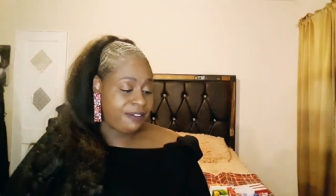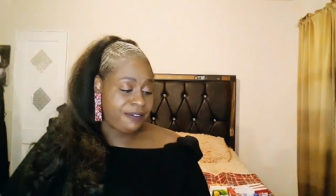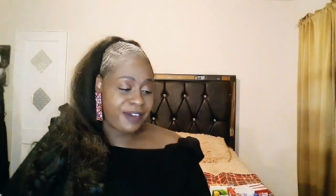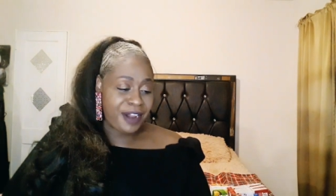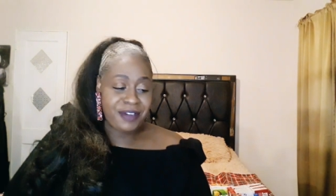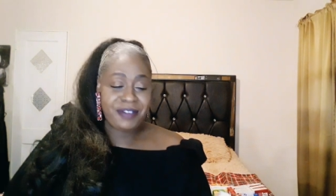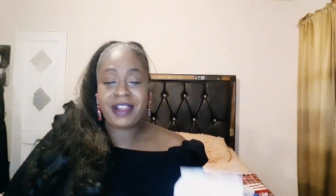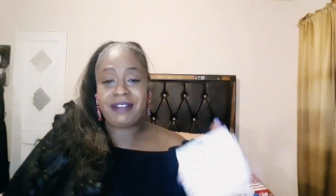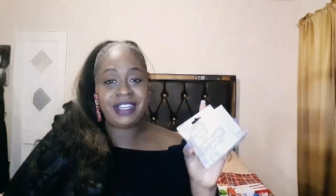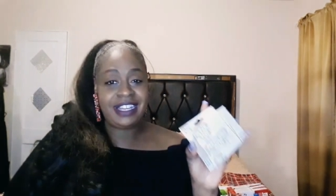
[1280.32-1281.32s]
Very,
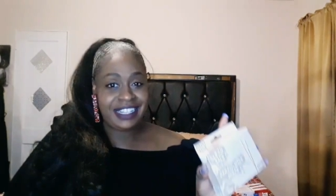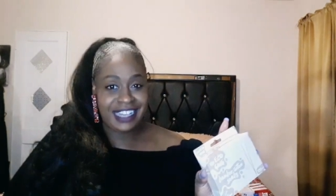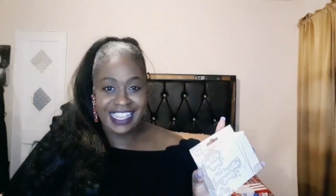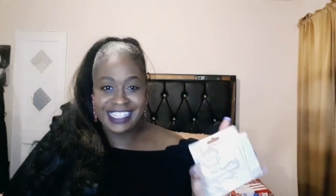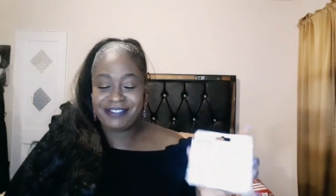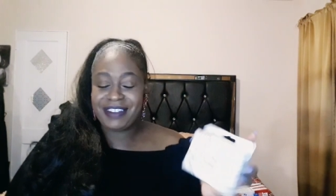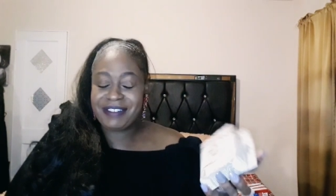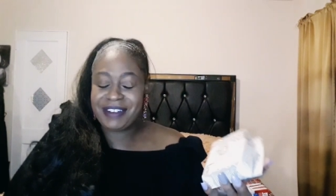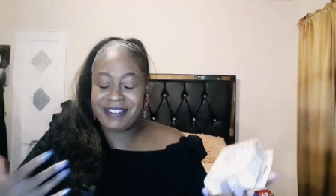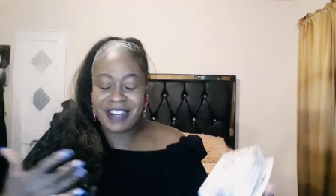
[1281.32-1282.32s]
very nice.
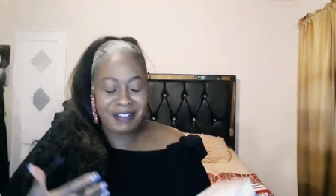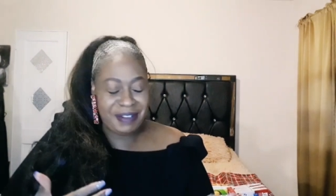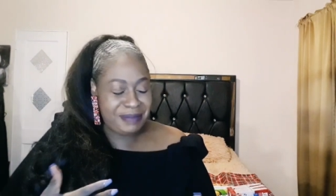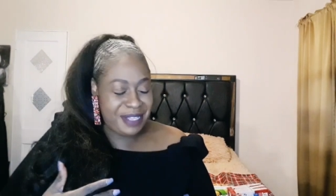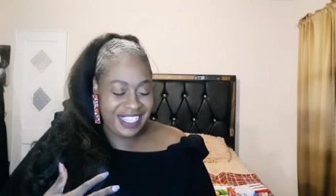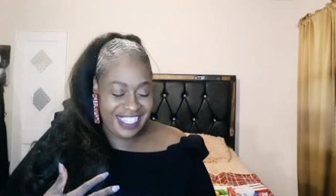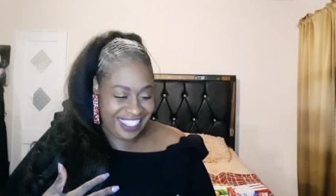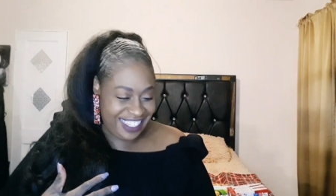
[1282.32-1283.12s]
Very, very me.